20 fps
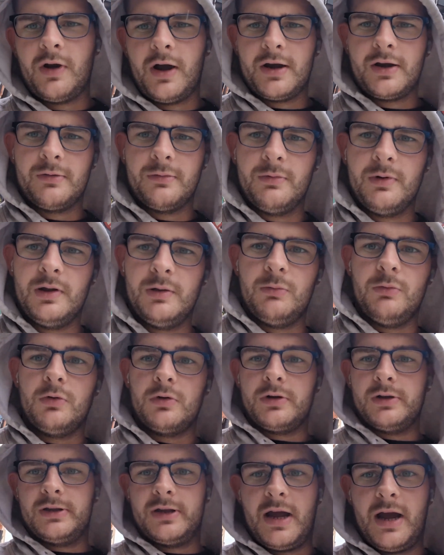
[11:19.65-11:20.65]
randomly
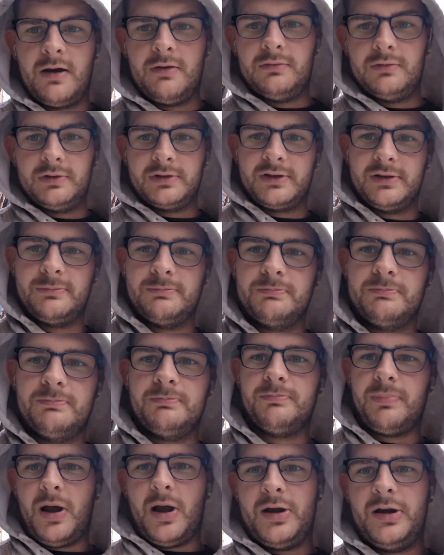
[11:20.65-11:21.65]
walking down like
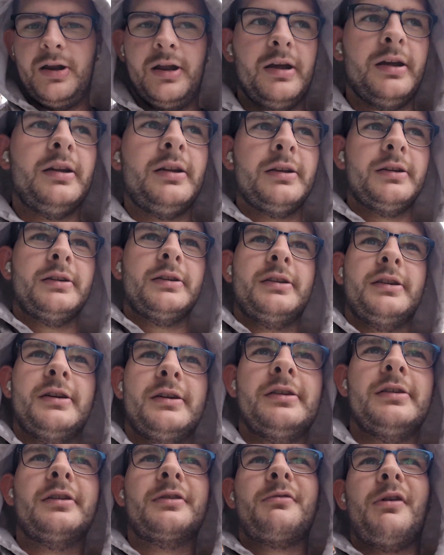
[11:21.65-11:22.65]
a bandit, and uh,
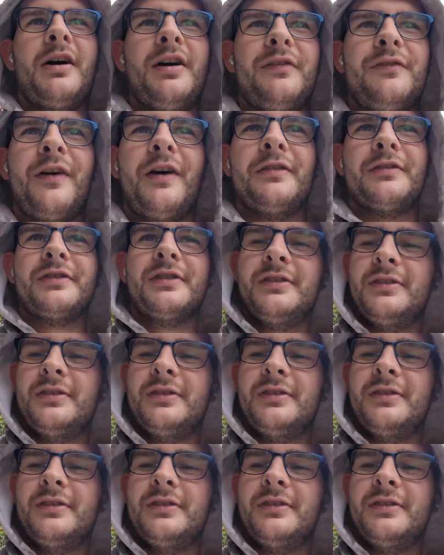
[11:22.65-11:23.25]
look what I found.